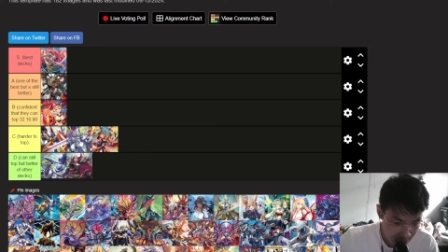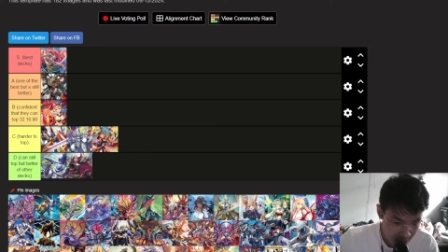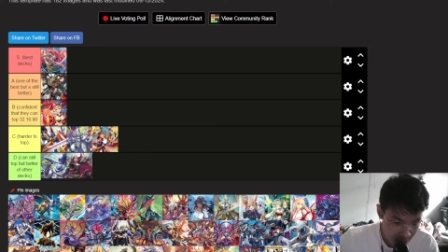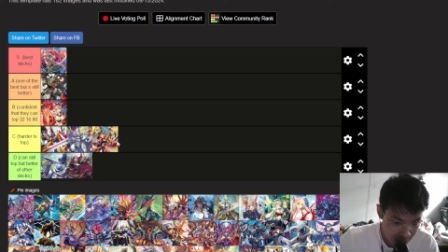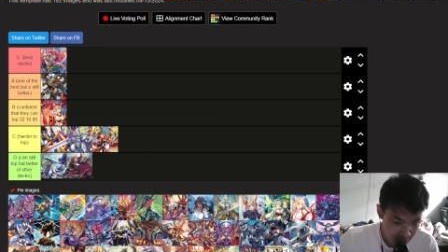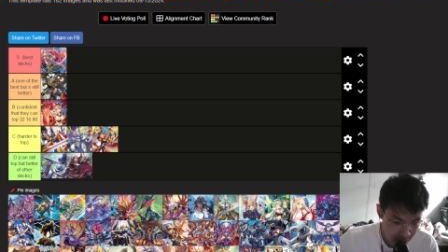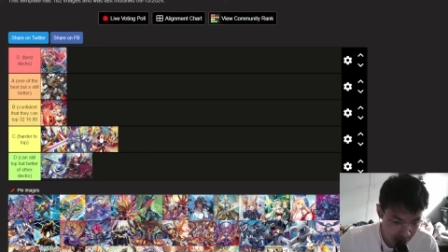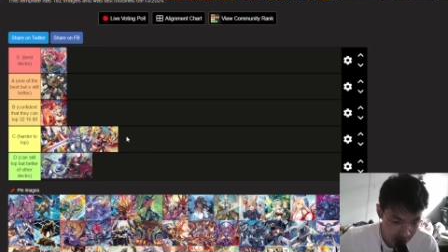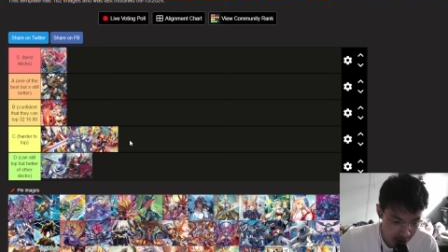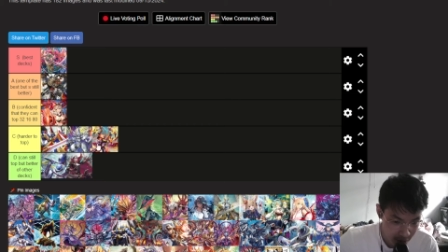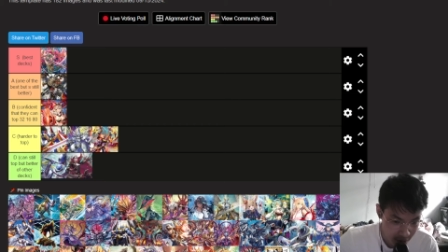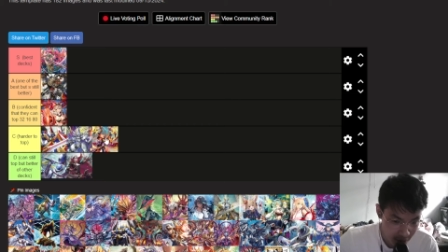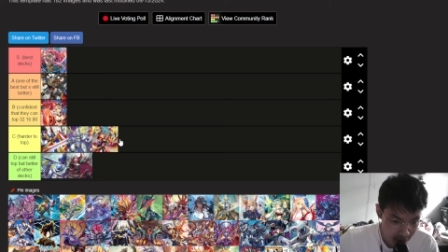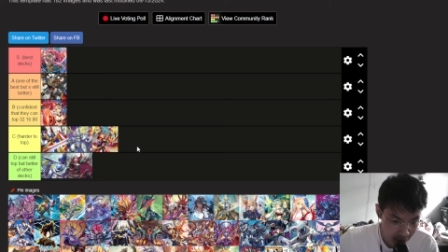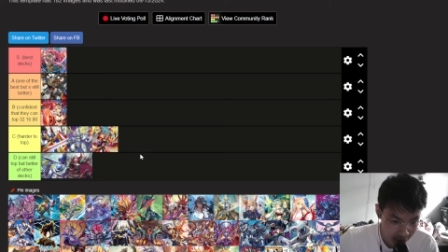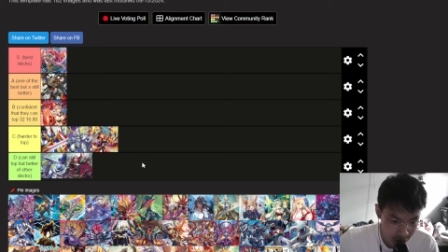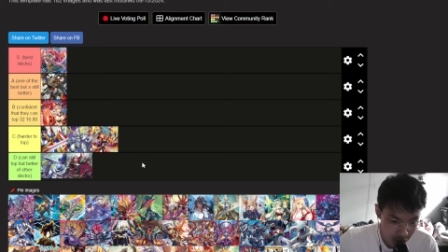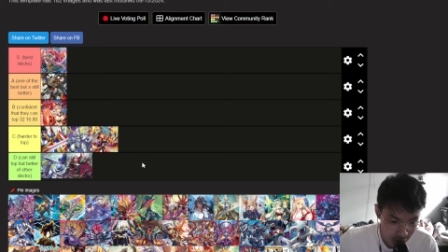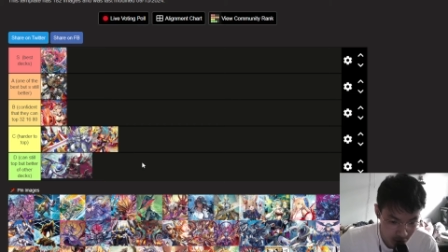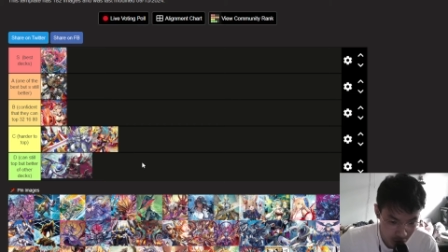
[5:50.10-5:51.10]
they really
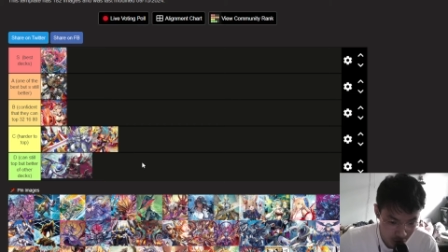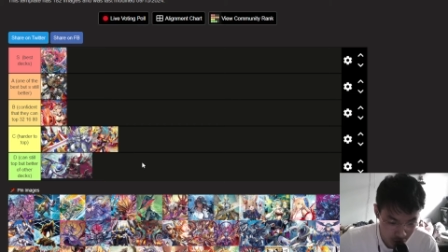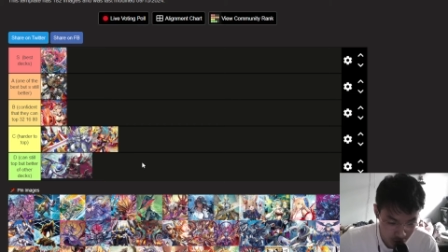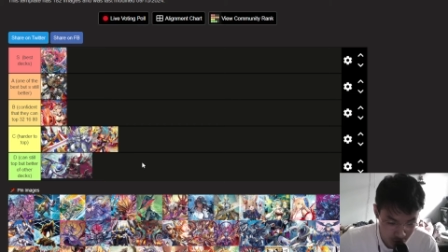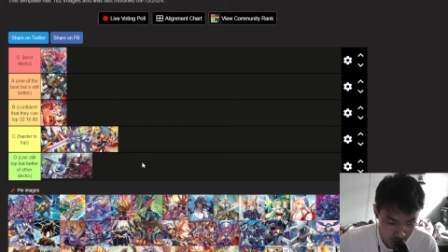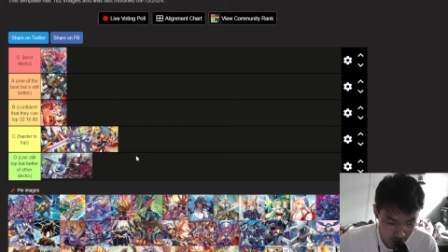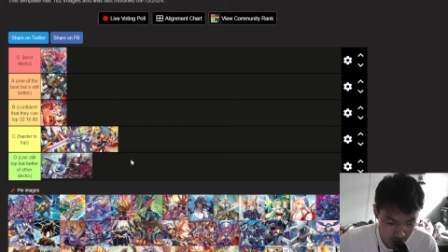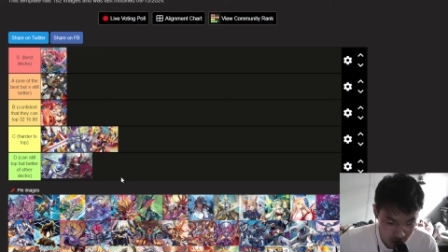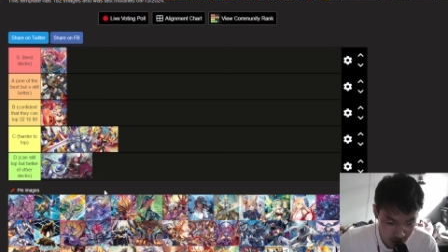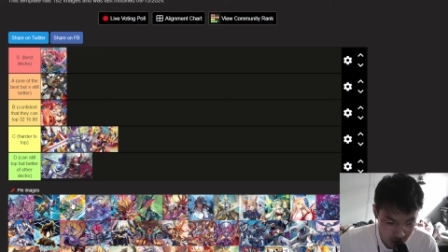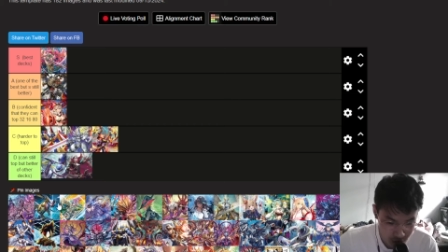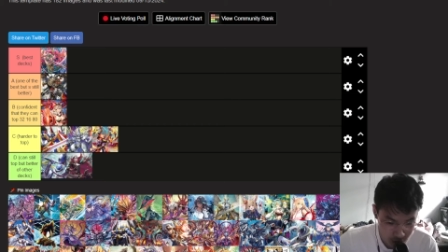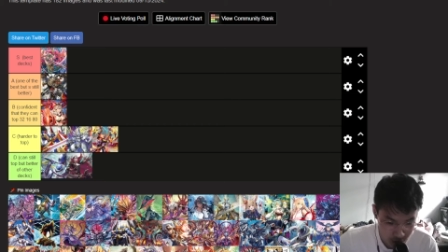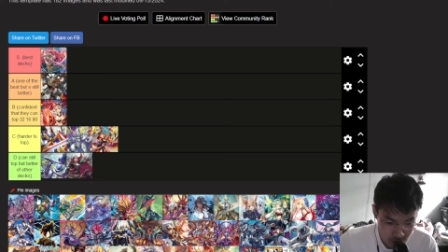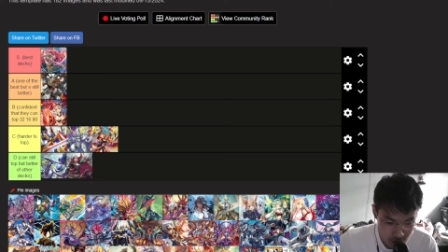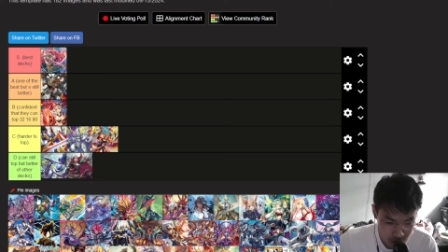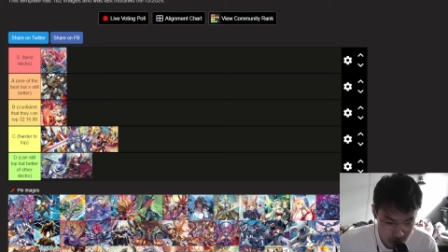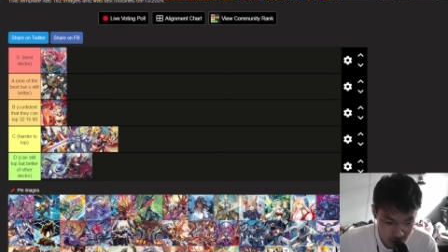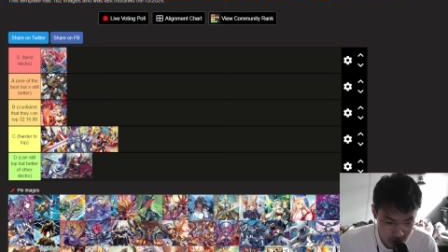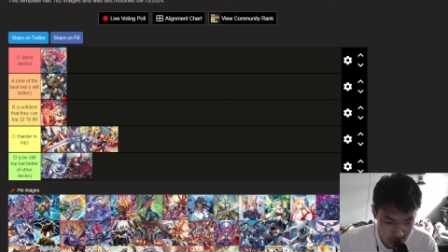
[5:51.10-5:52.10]
have to go first to
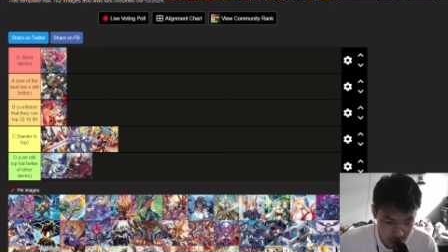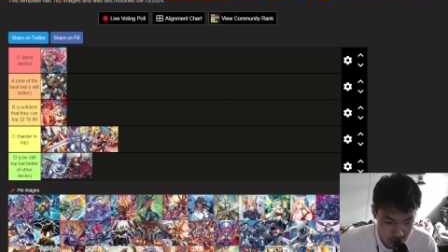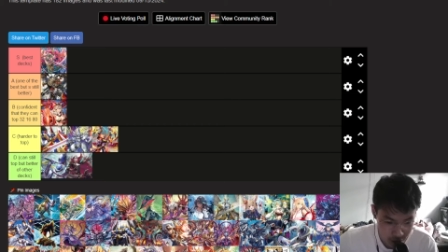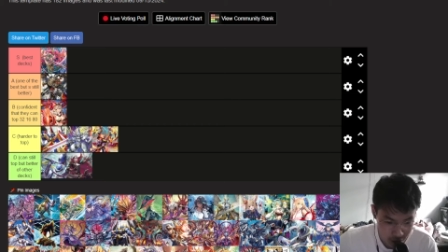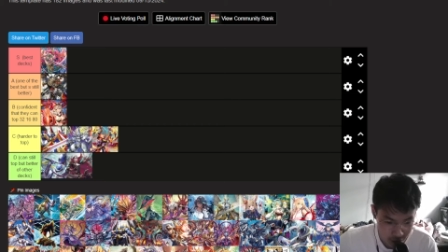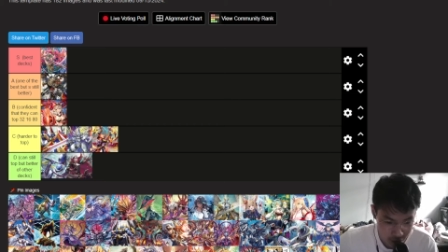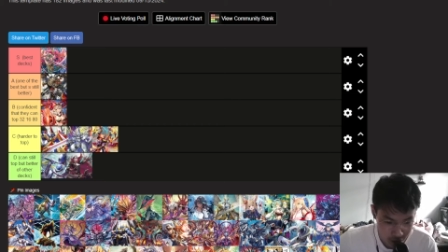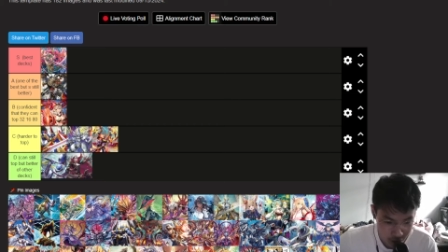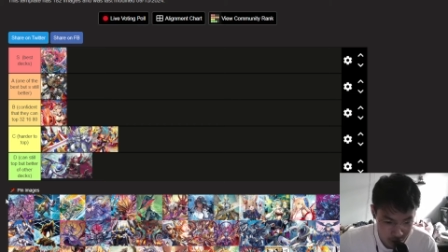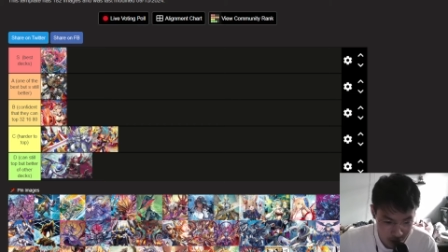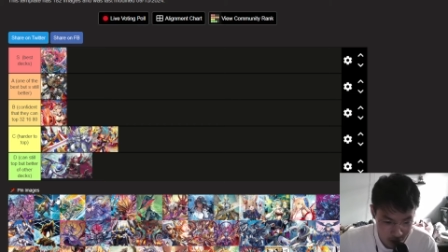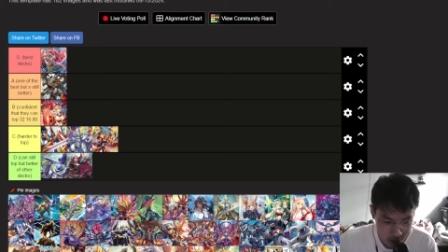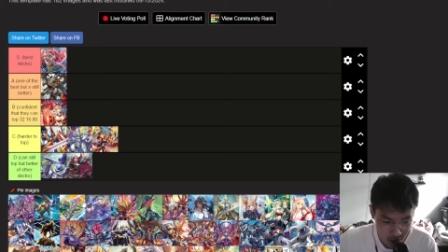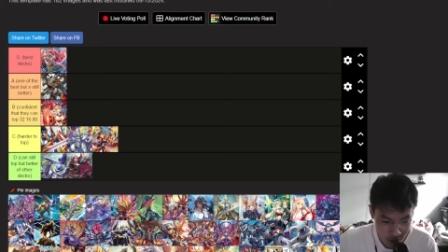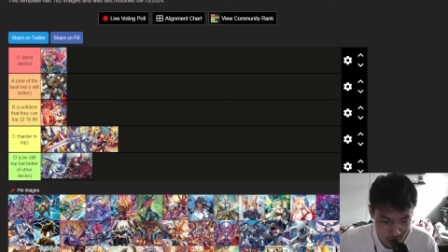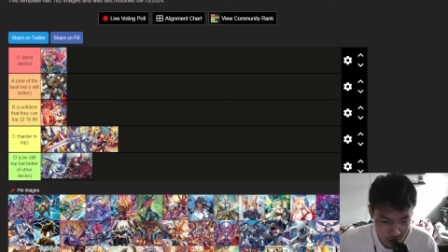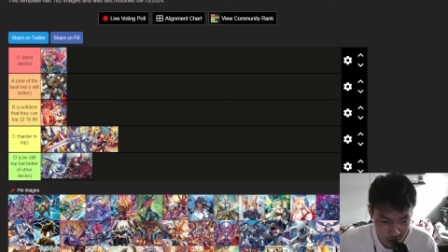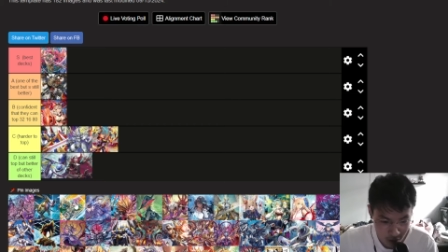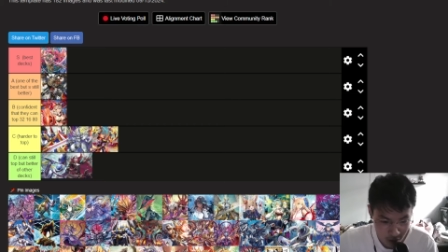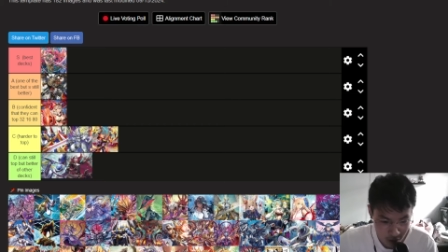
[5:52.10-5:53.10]
win. So you have to win a
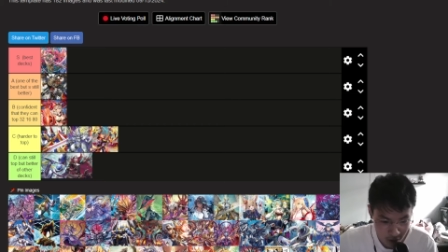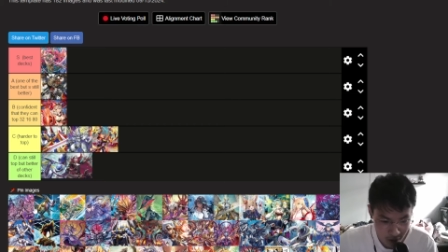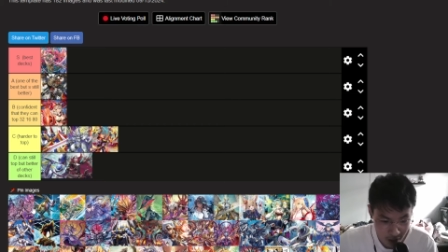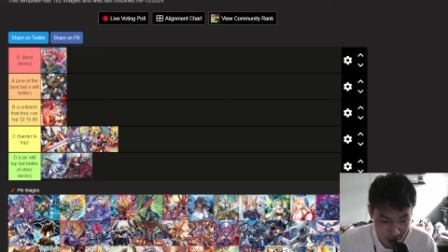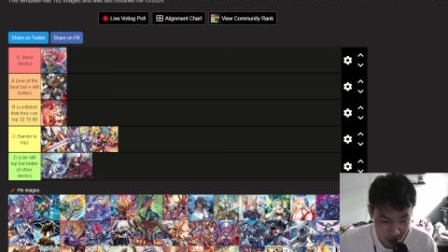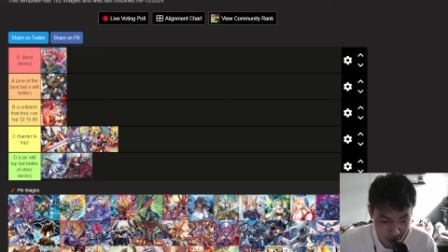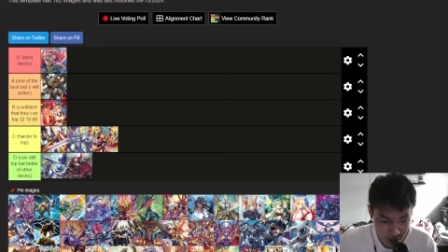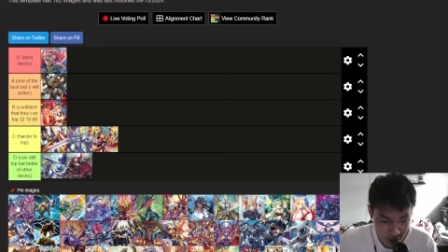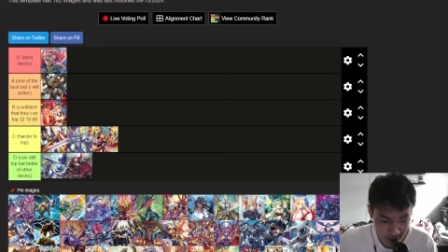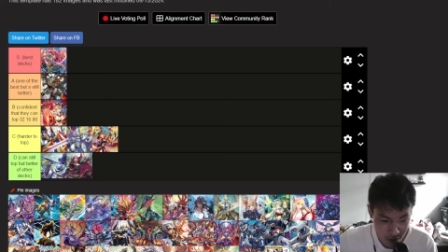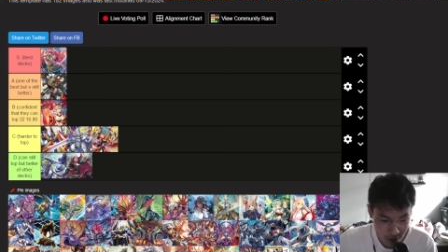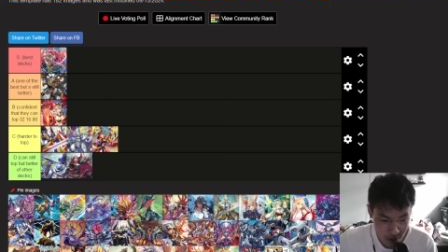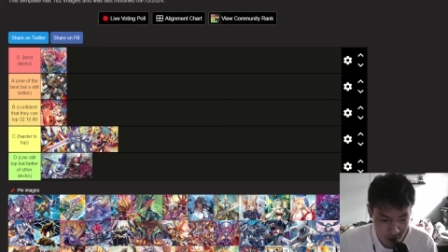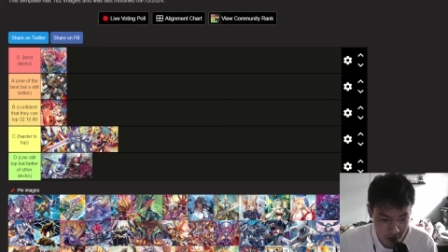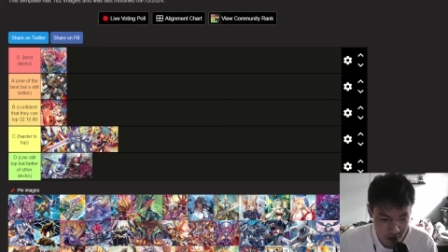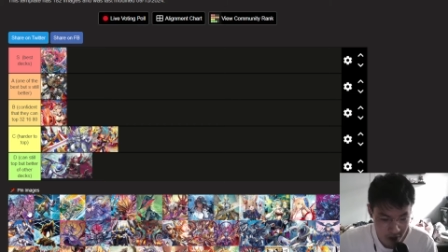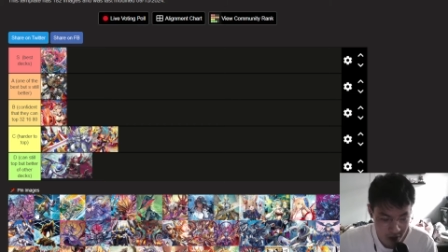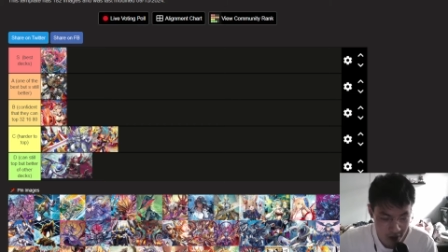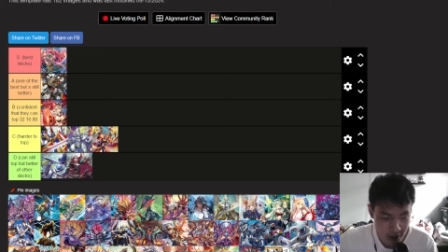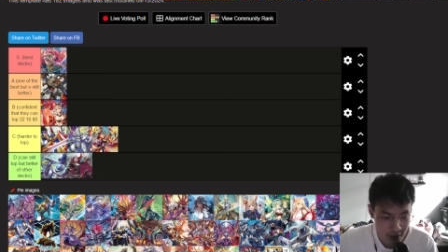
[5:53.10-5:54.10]
lot of dice
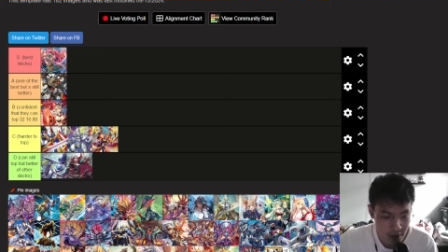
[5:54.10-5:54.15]
rolls